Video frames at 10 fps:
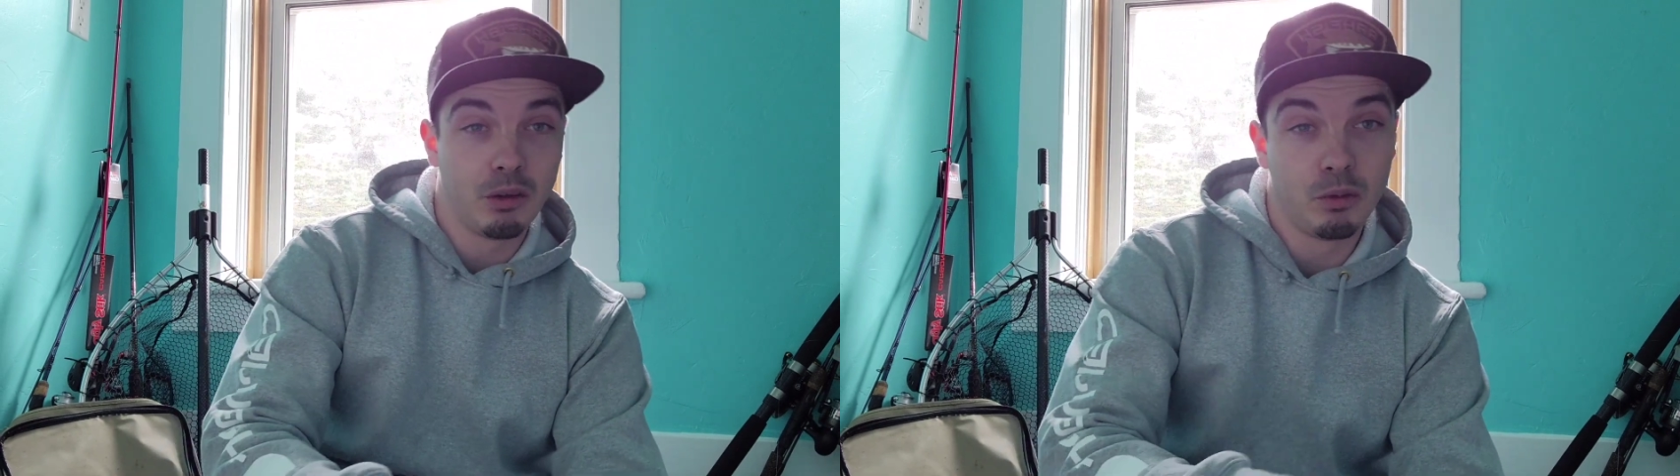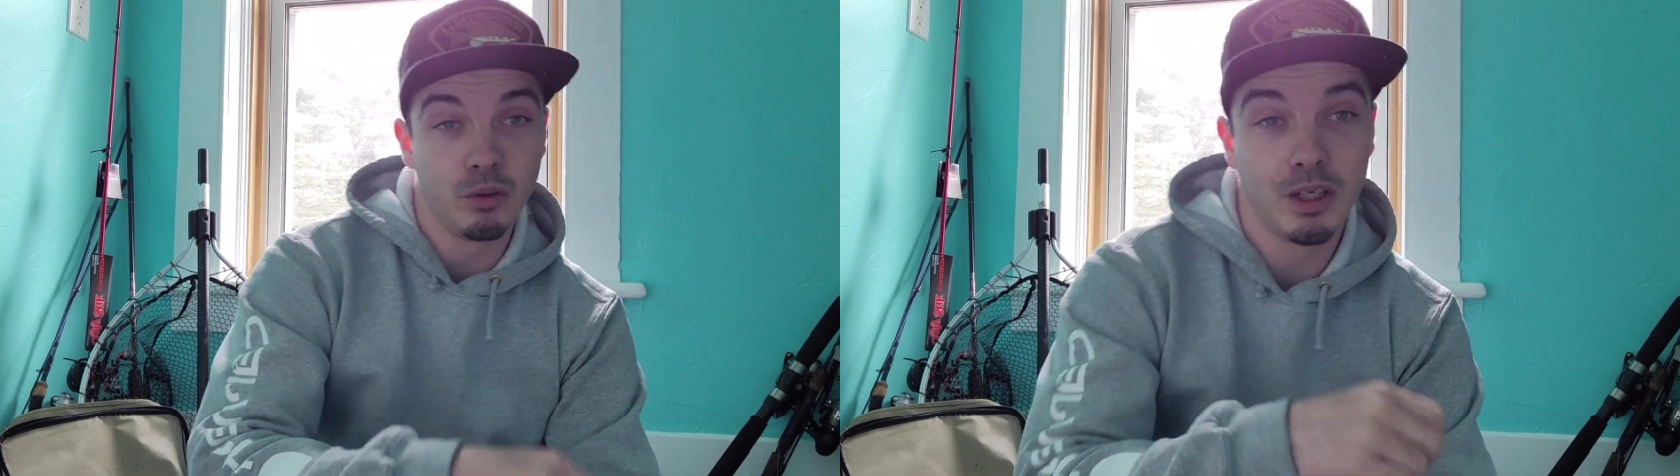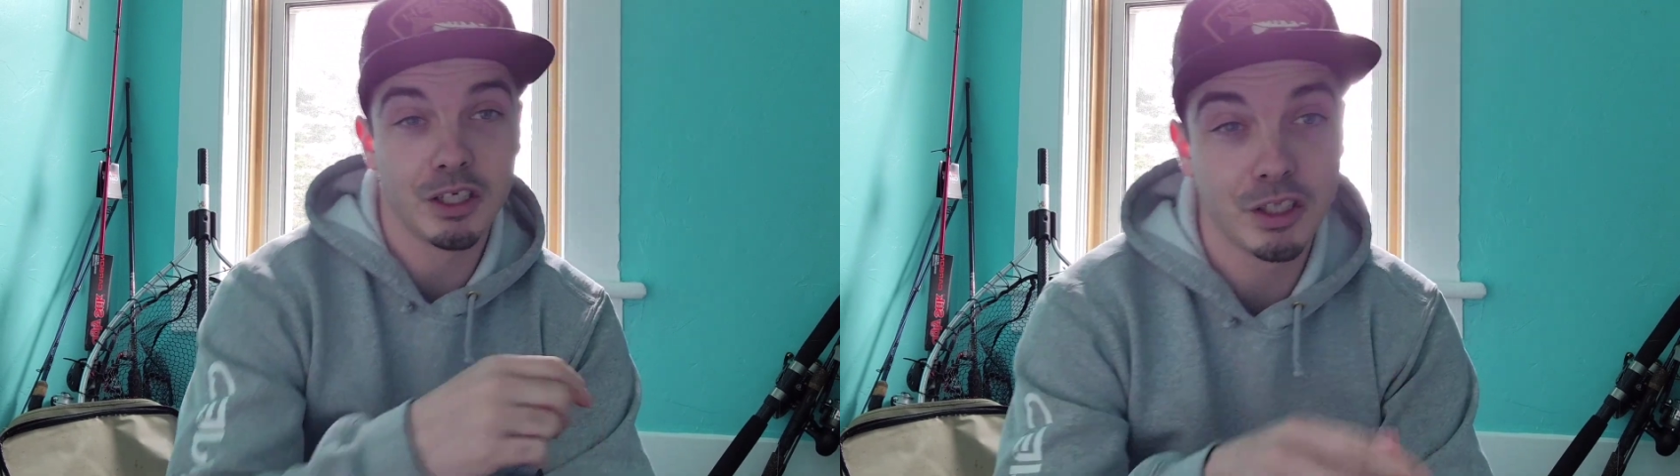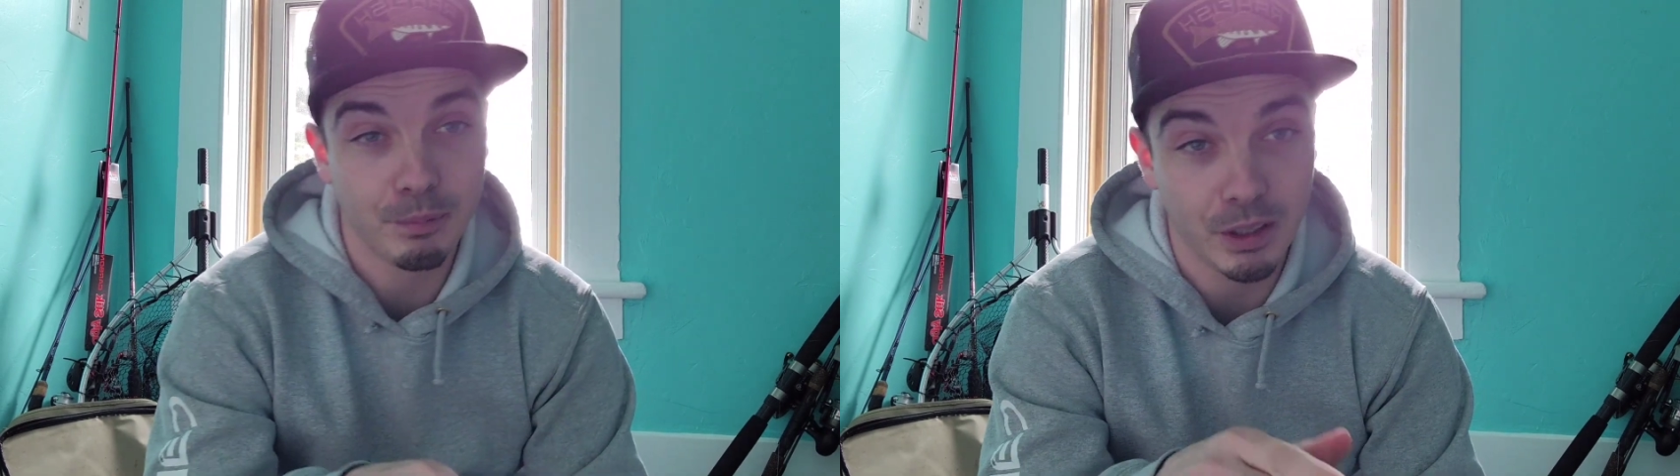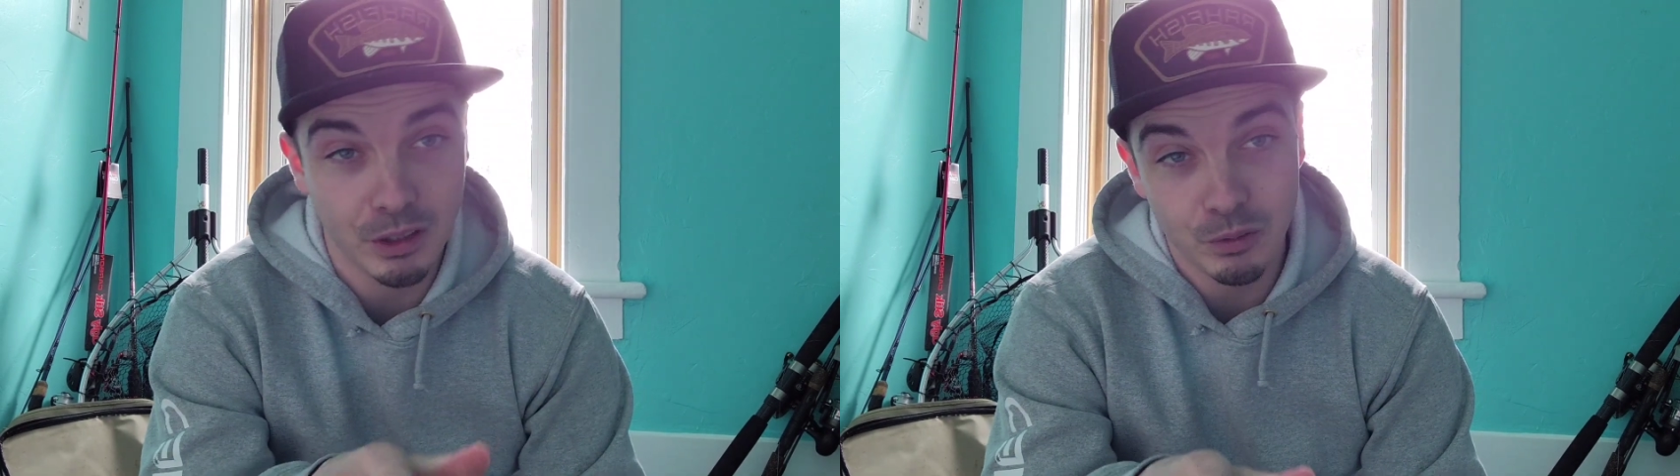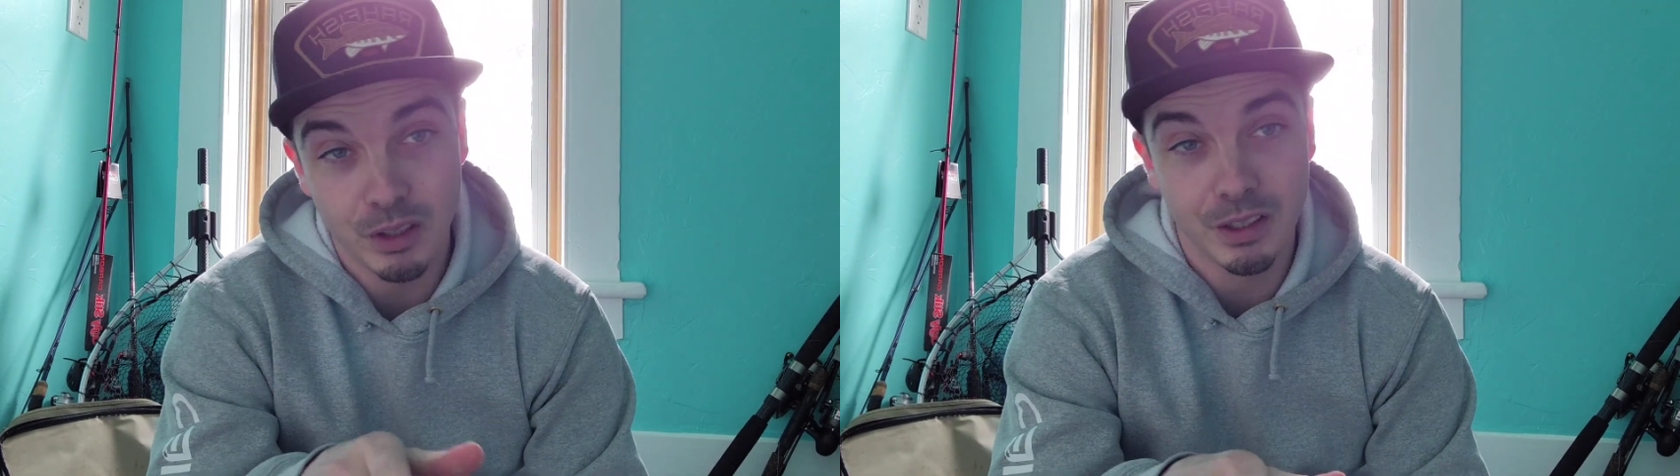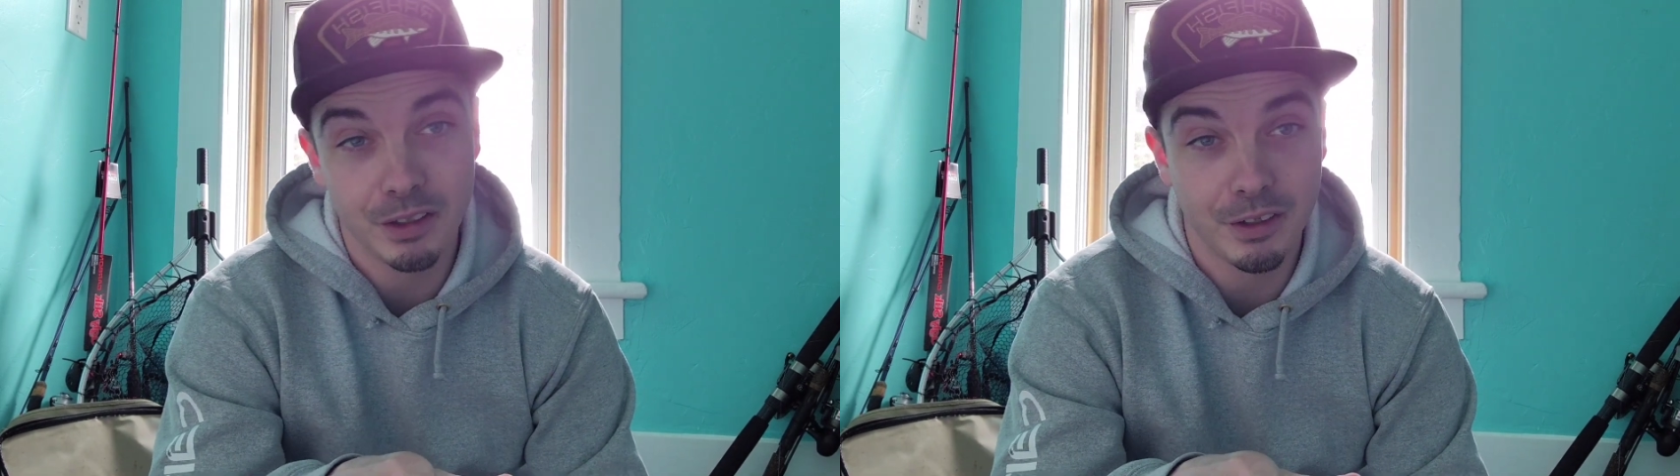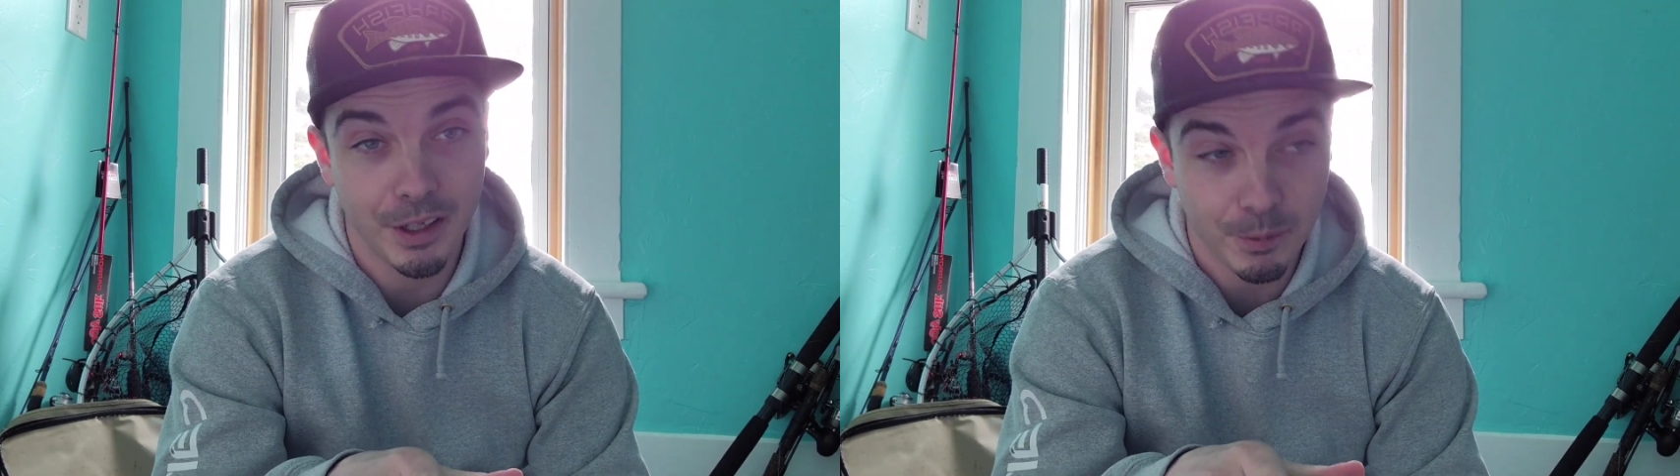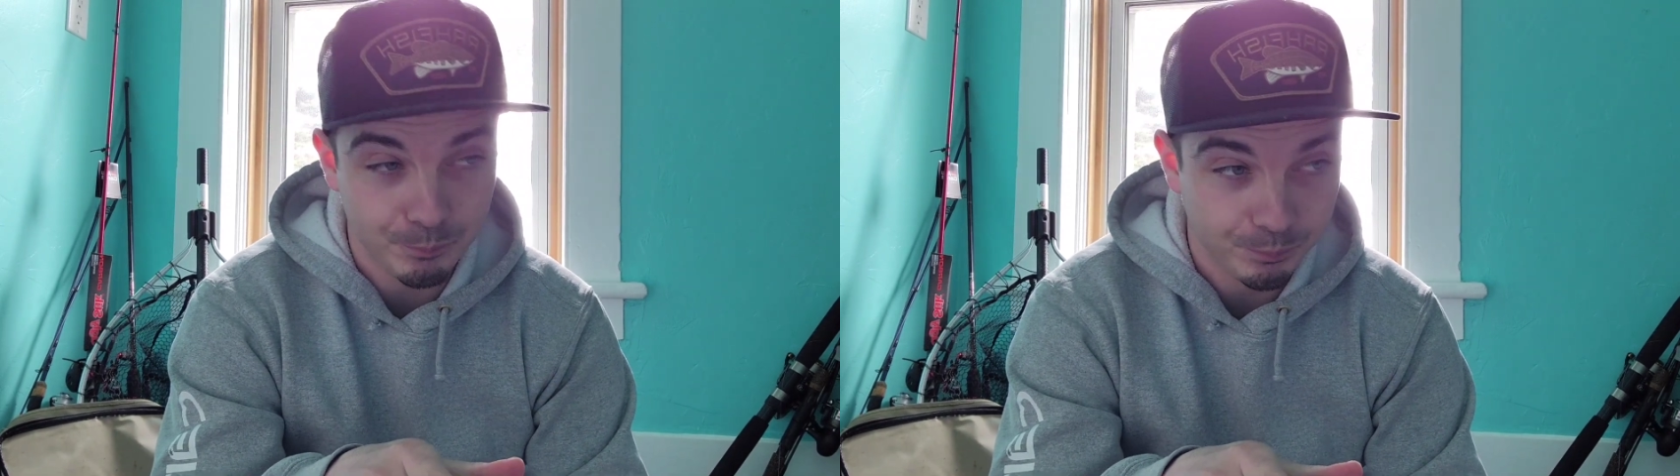when you catch the pike and you get it in the net,